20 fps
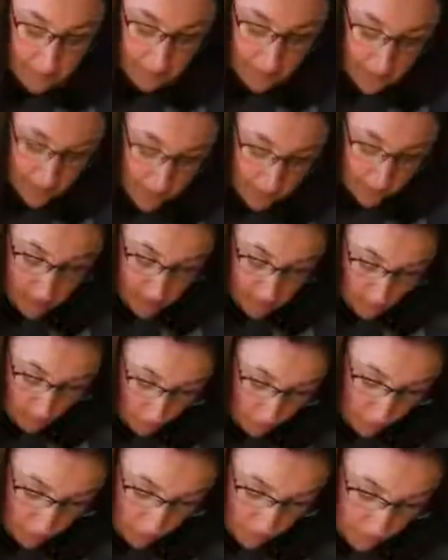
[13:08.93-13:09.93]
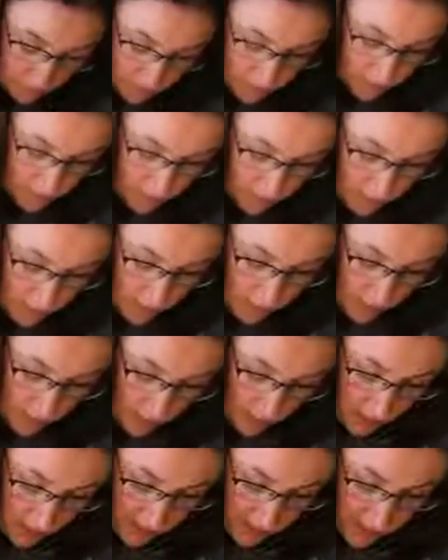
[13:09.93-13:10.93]
But
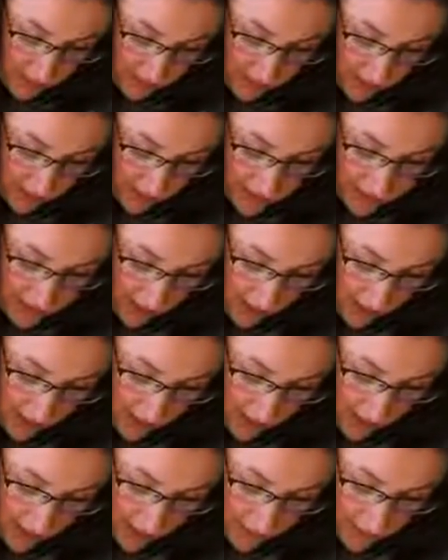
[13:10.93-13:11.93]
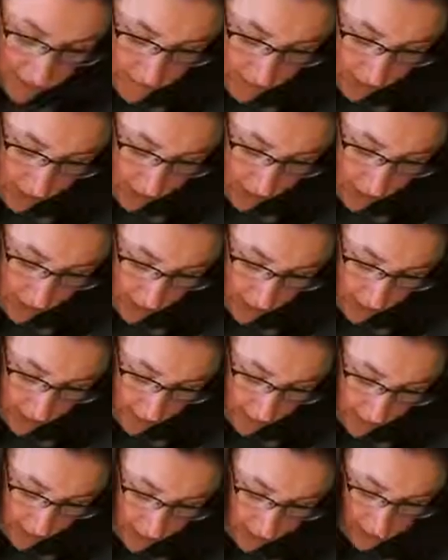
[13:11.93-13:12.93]
anything that's hot is very
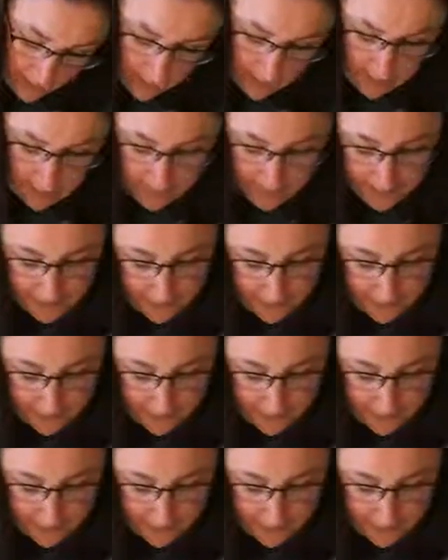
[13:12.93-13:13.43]
unforgiving.